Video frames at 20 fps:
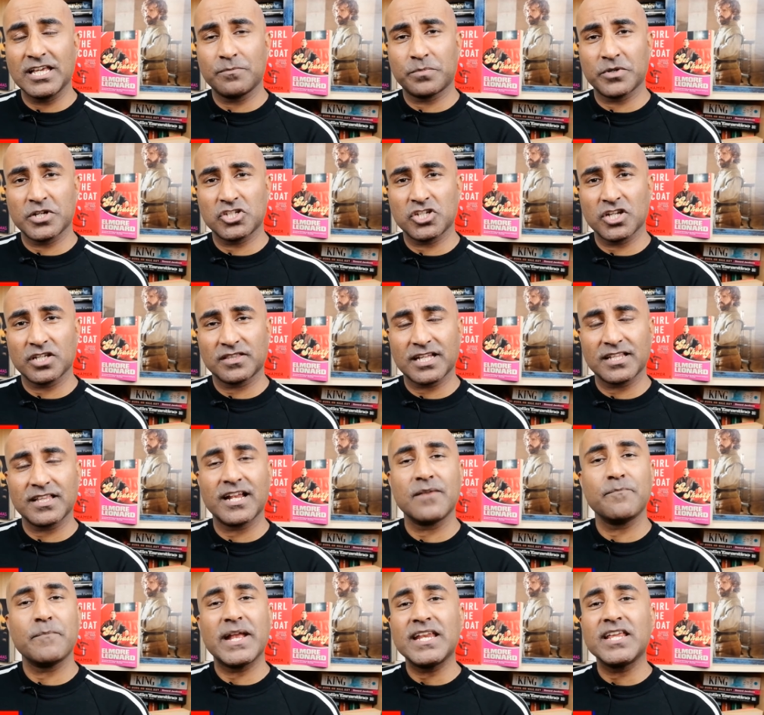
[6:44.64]
appreciate that,
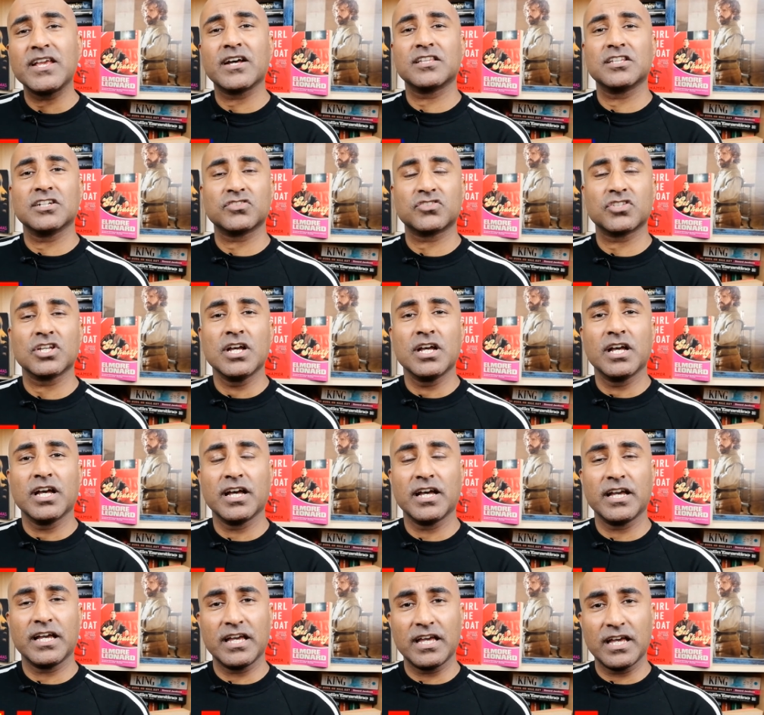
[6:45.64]
and many others
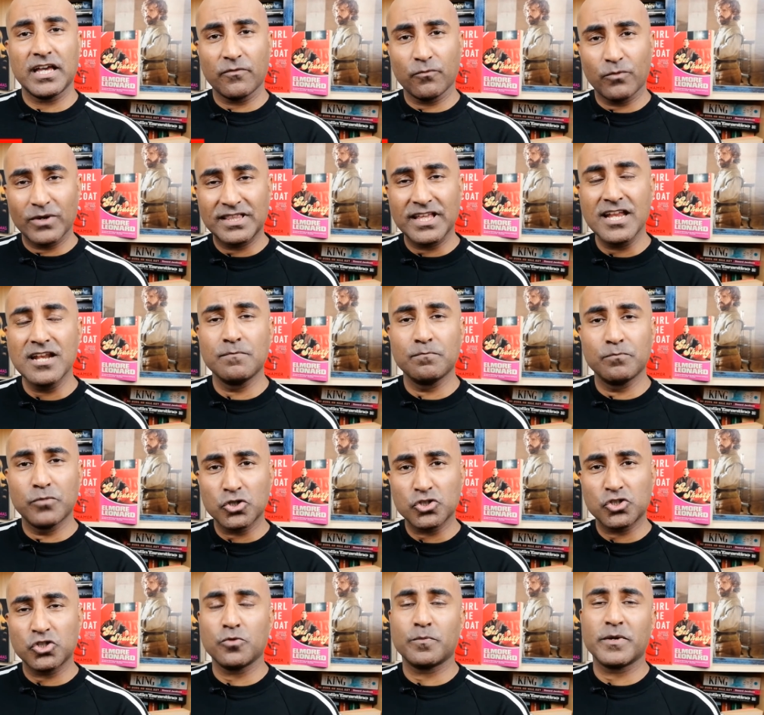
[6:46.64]
within
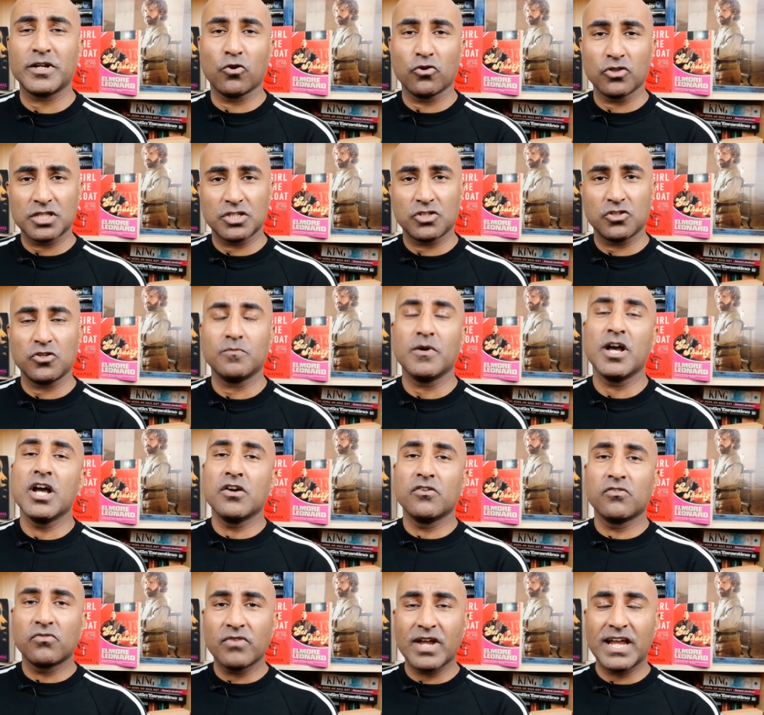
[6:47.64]
BookTube and AuthorTube
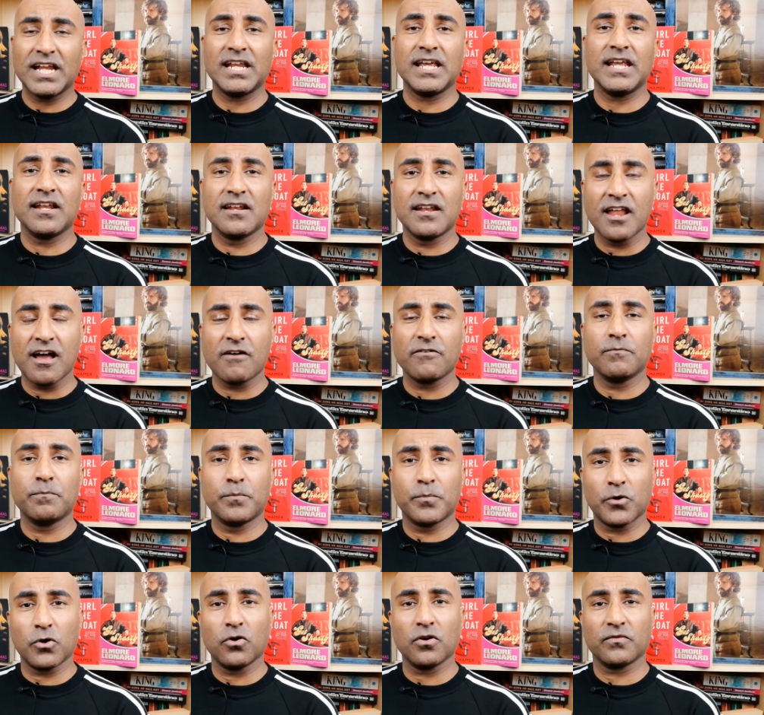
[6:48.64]
really love
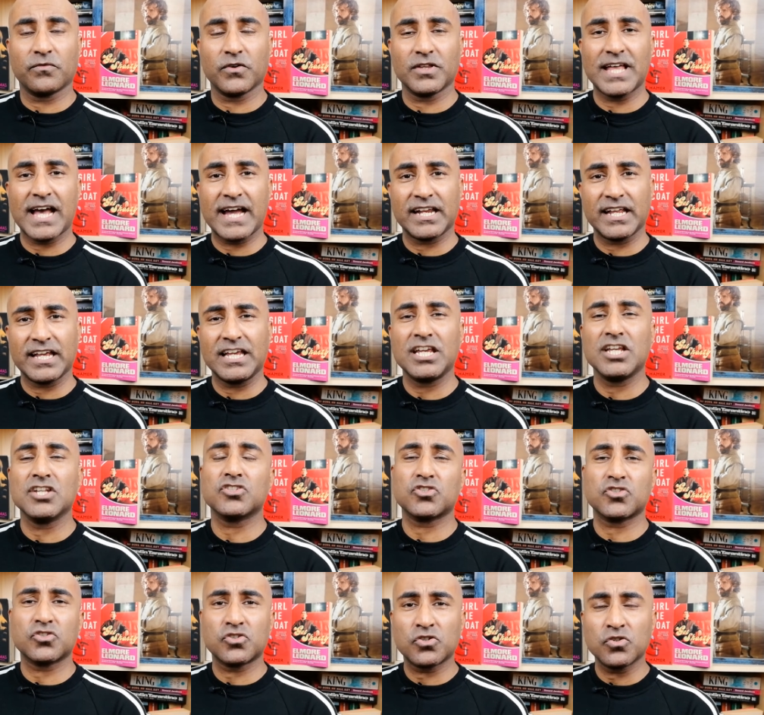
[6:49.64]
Paul for that. He
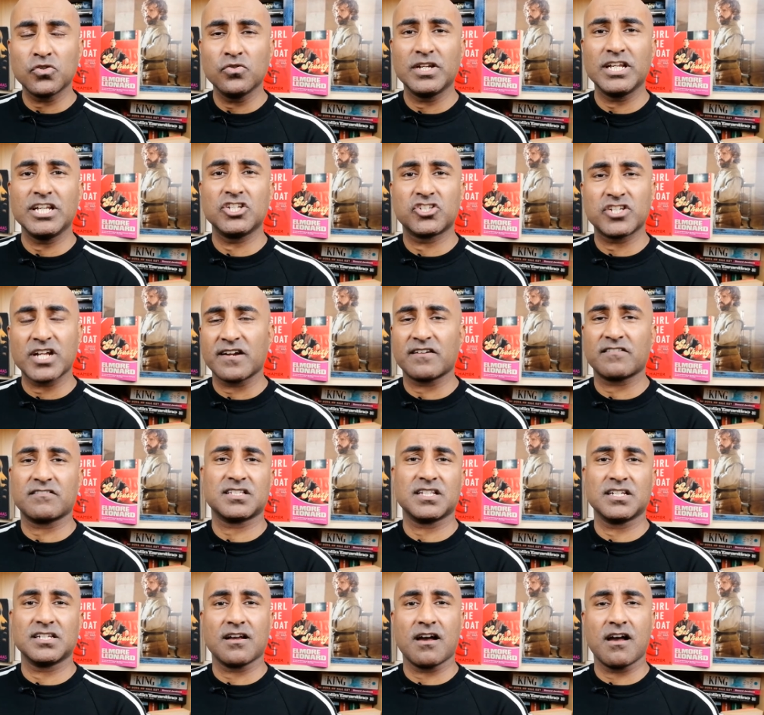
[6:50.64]
is truly
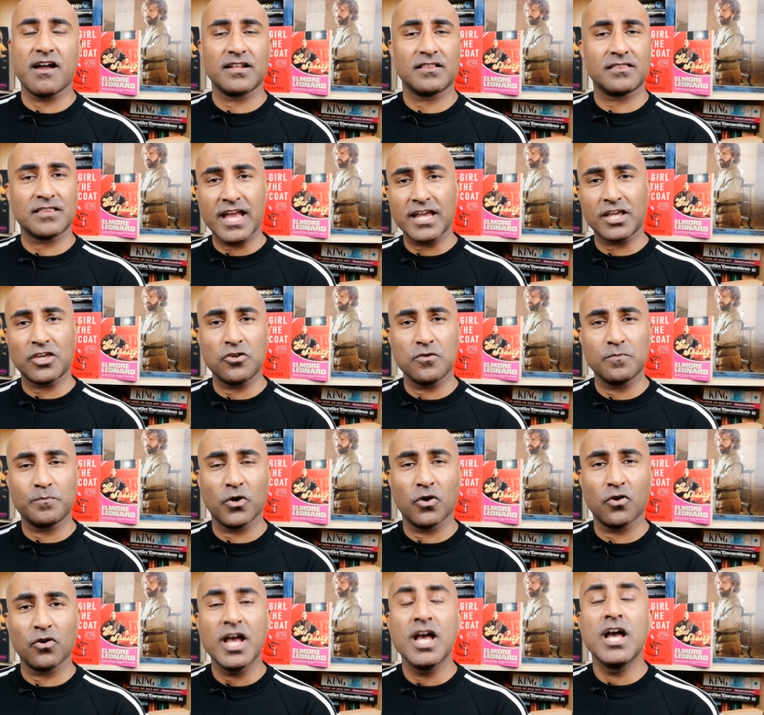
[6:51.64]
generous and kind. Thank you,
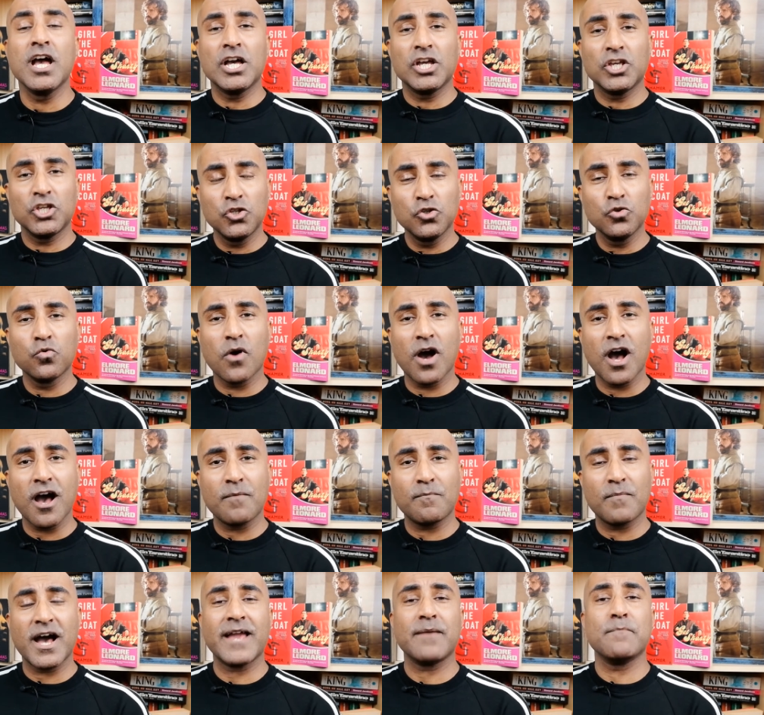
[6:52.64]
Paul. You are
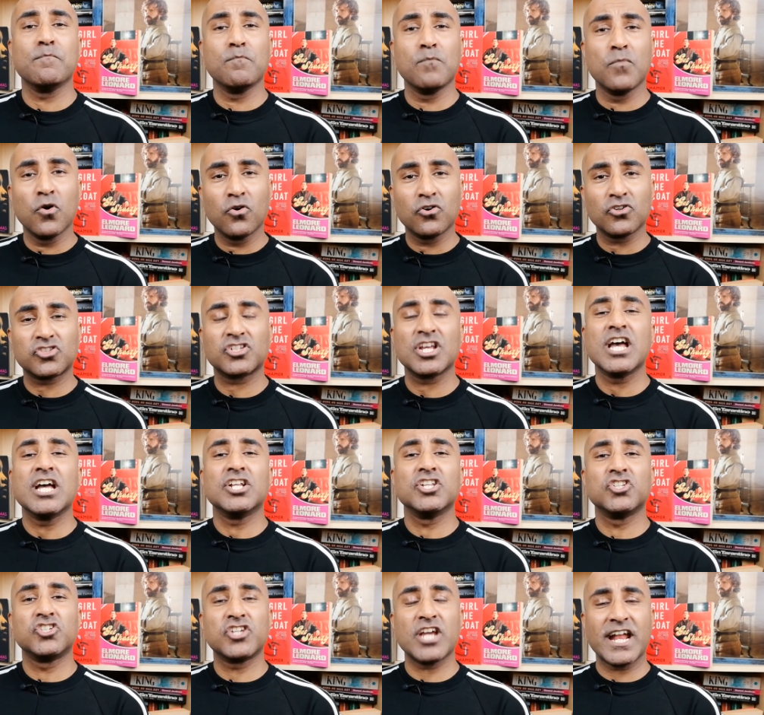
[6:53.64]
my most
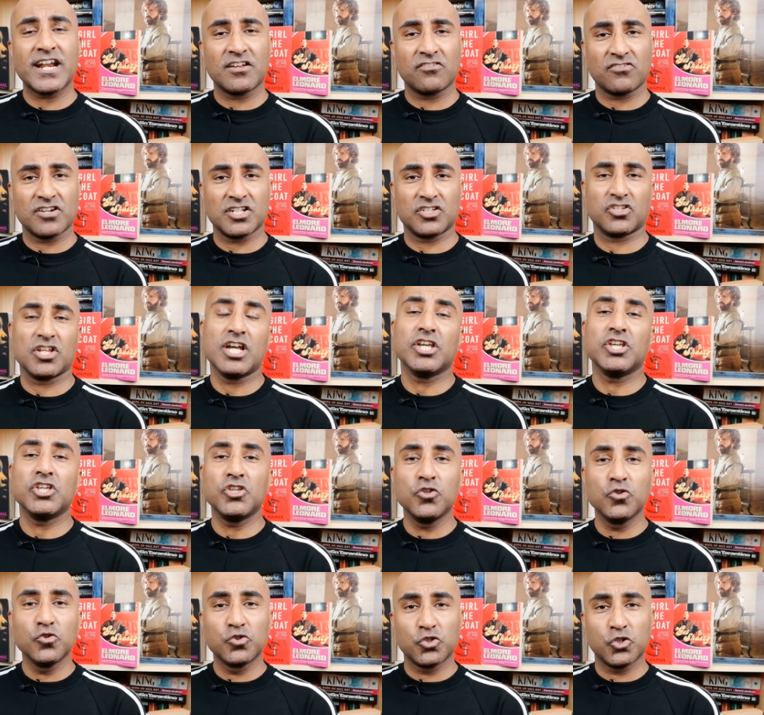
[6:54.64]
generous
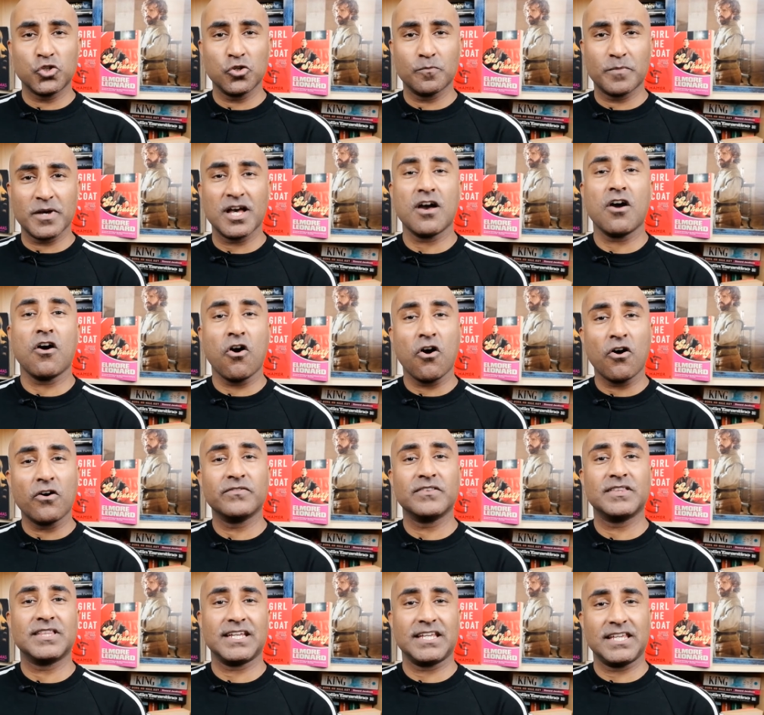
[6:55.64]
YouTuber
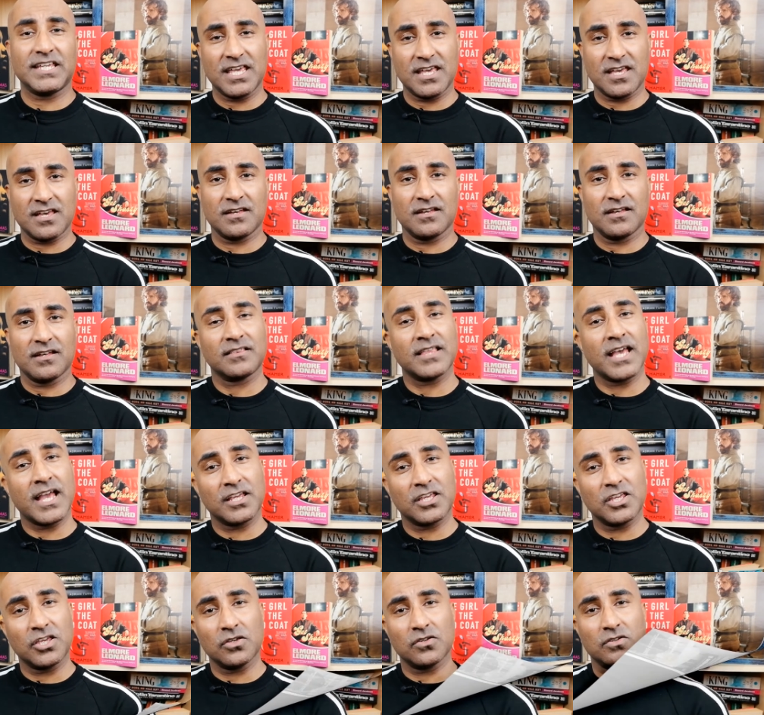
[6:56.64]
of the year.
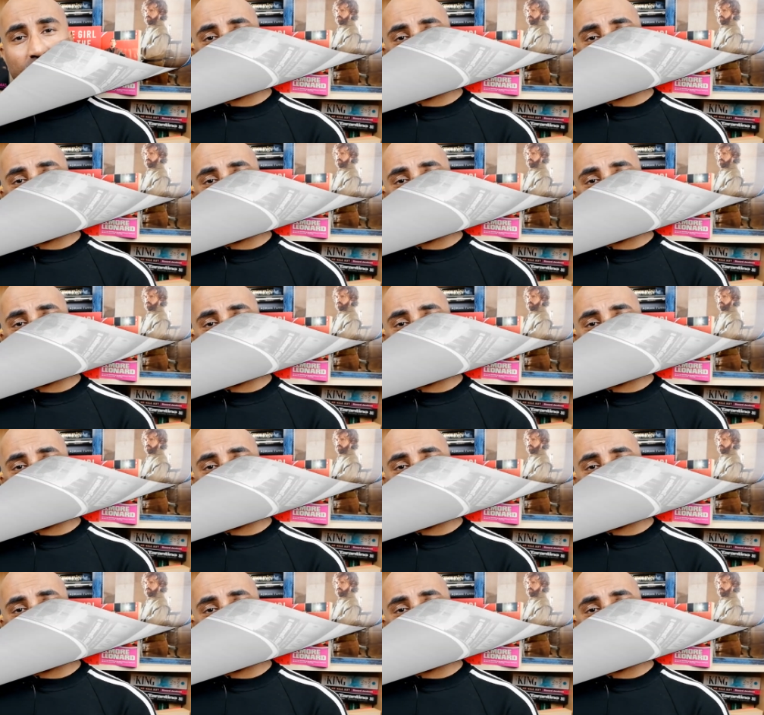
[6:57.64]
Thank you.